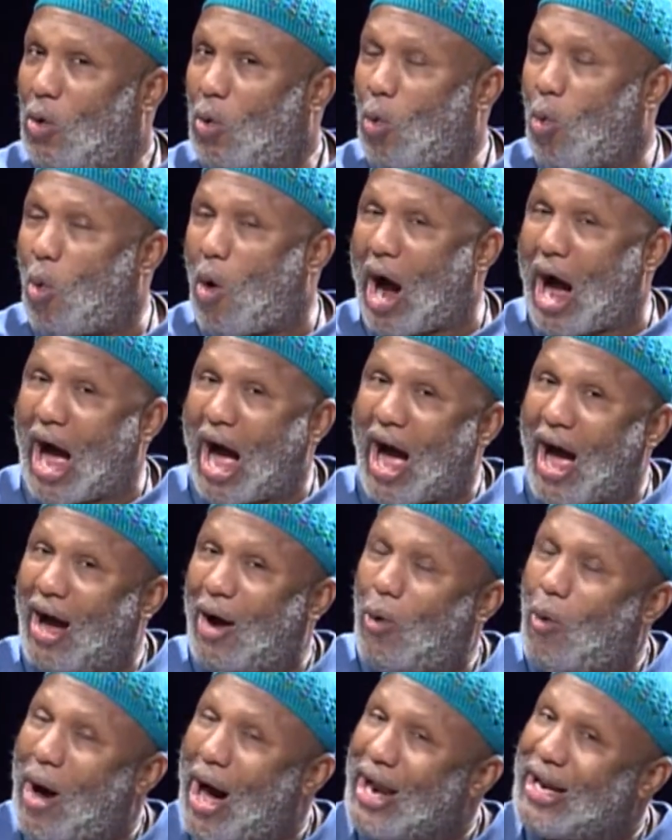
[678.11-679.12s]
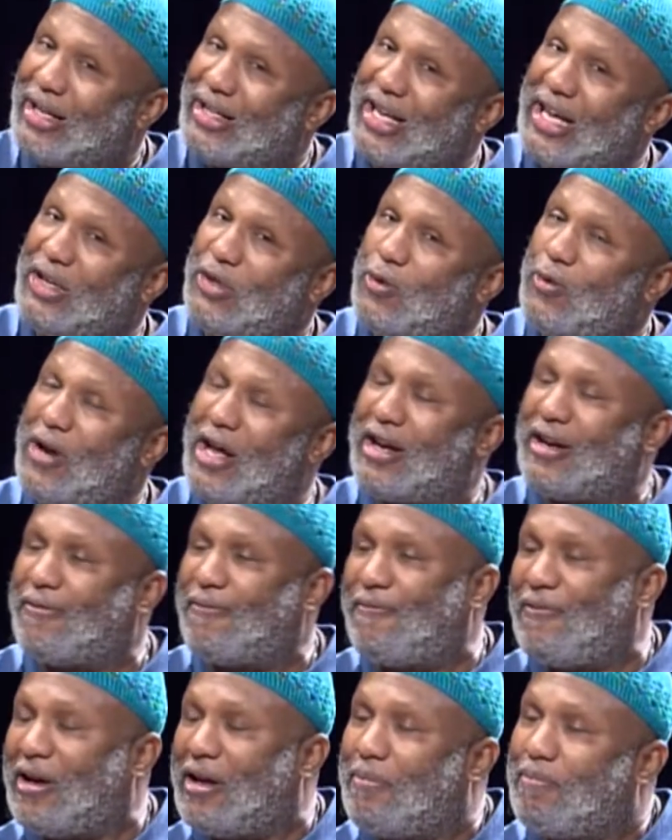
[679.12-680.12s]
Why? Why did they do that in
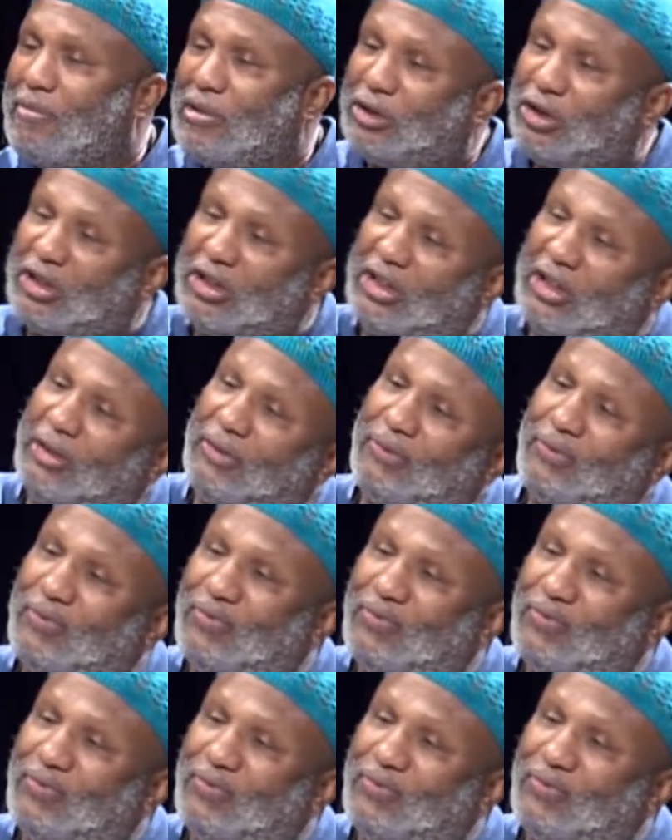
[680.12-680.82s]
Flint, Michigan?